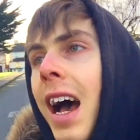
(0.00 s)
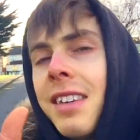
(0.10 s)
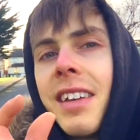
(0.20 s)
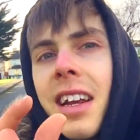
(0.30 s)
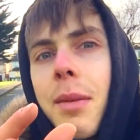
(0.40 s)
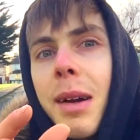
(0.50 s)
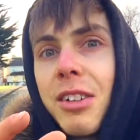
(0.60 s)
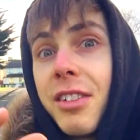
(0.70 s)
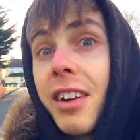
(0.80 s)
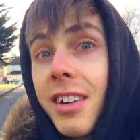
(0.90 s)
as you can
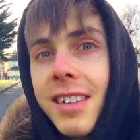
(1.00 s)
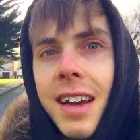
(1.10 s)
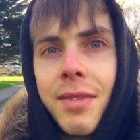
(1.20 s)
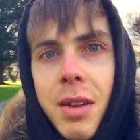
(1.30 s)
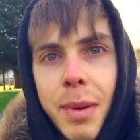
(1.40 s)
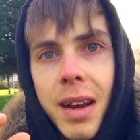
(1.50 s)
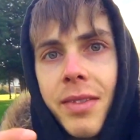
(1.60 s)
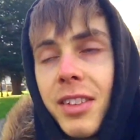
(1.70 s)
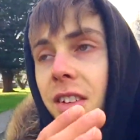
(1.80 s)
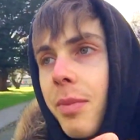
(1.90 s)
imagine, there are definitely
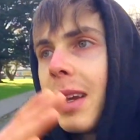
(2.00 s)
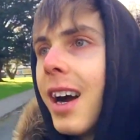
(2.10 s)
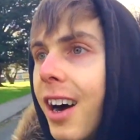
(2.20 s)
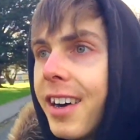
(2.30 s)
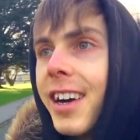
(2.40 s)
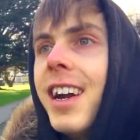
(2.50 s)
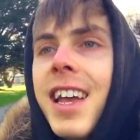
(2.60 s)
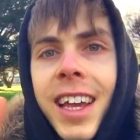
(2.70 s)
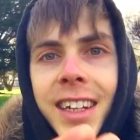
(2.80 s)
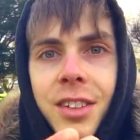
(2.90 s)
benefits of being higher
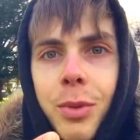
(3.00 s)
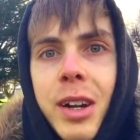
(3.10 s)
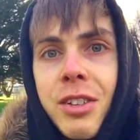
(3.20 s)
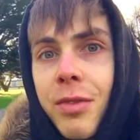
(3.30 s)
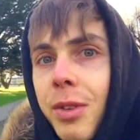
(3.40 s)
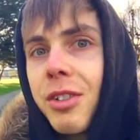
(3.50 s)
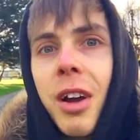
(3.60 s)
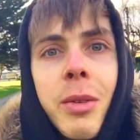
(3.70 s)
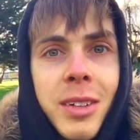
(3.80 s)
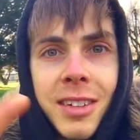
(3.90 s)
in this range, of which
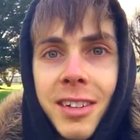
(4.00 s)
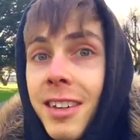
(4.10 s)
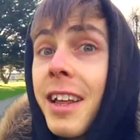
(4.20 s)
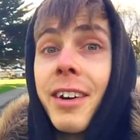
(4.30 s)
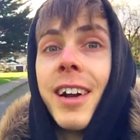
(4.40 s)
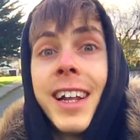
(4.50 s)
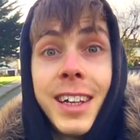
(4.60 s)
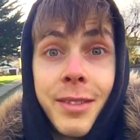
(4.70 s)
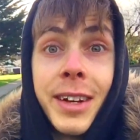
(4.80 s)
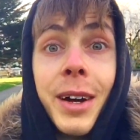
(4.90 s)
I will discuss later on in
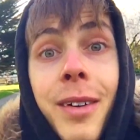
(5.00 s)
the video.